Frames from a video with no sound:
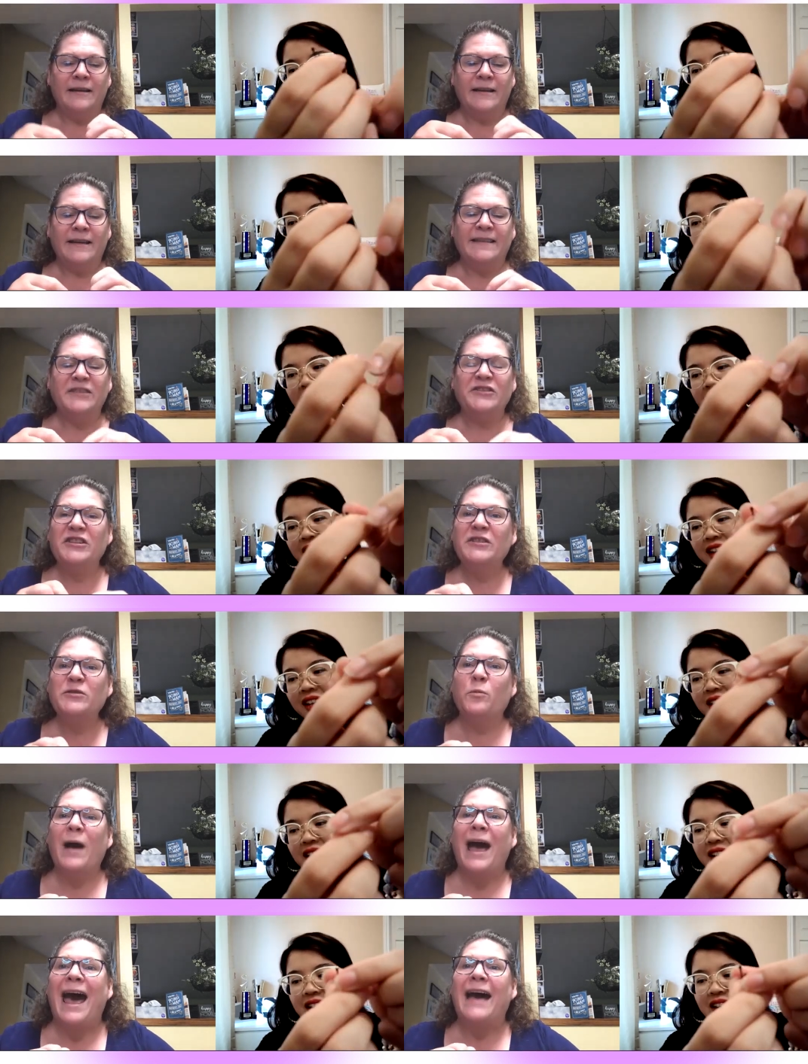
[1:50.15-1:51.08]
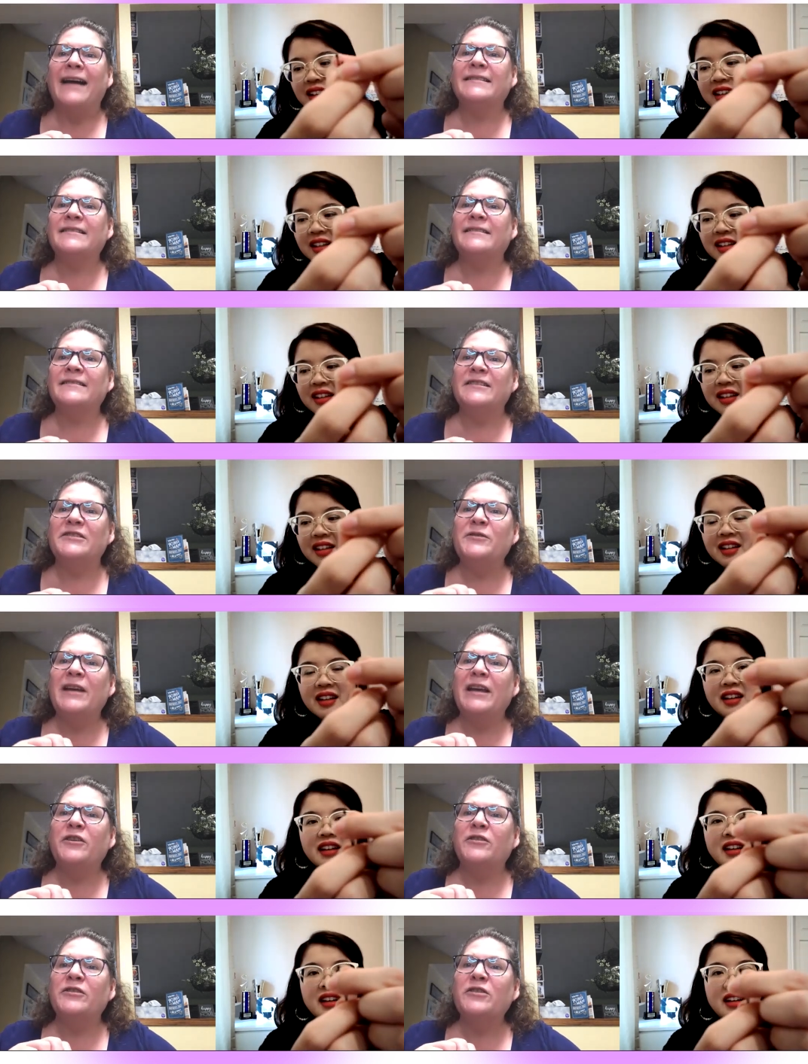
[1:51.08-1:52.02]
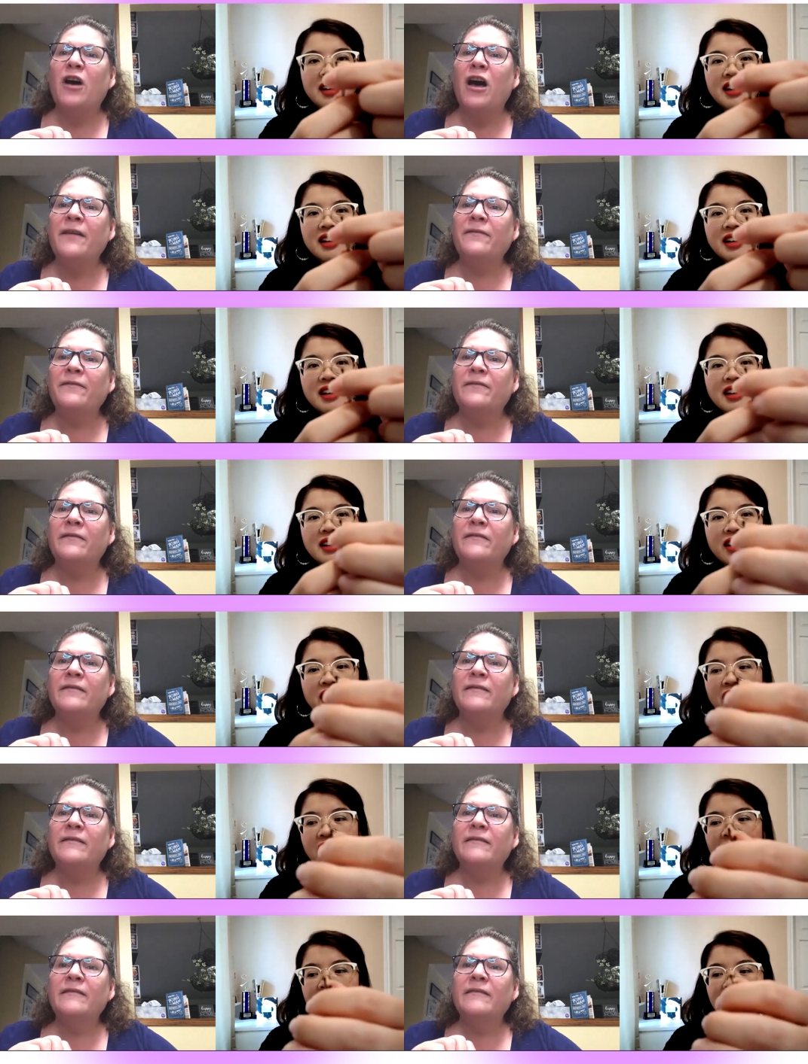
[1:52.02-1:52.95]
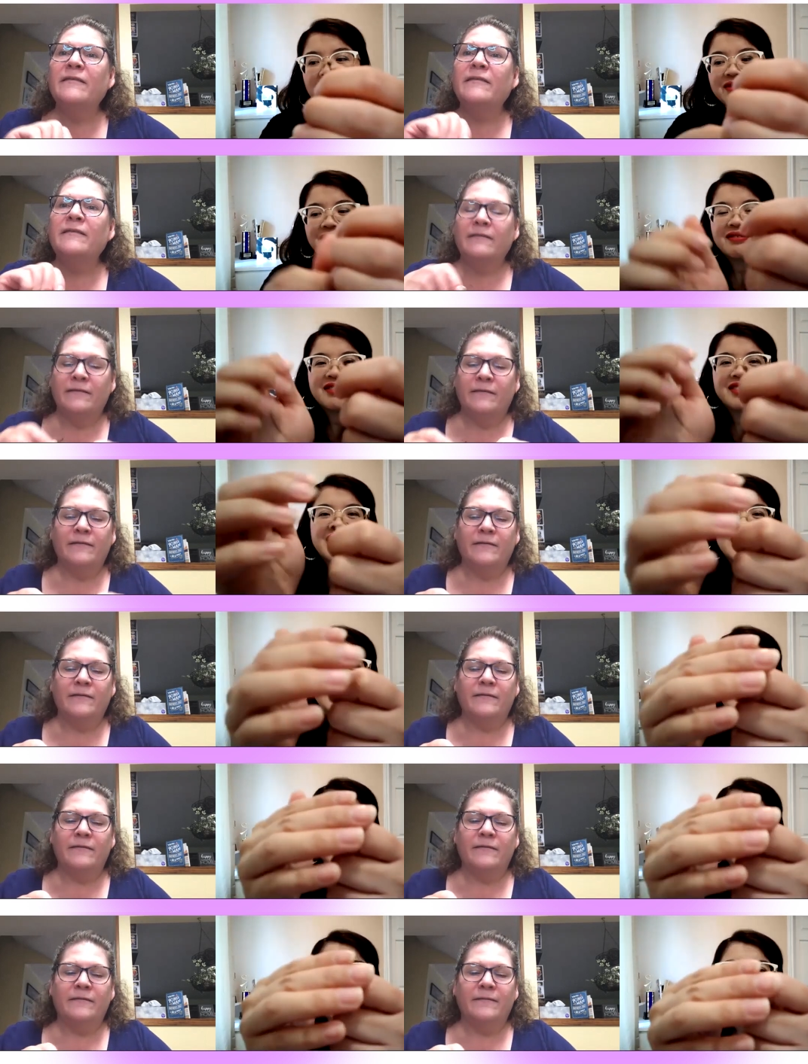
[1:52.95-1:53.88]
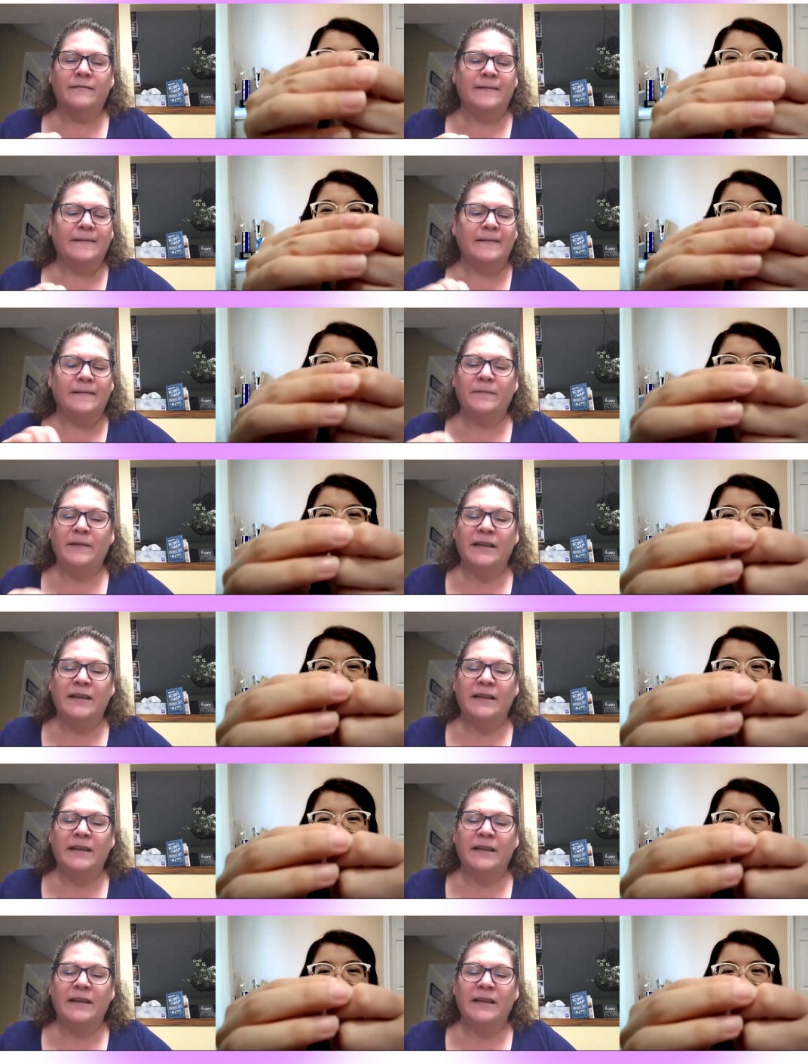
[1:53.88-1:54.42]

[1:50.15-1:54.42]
Speaker 1: because it's just okay. wax. Did you get yours off? No, trying.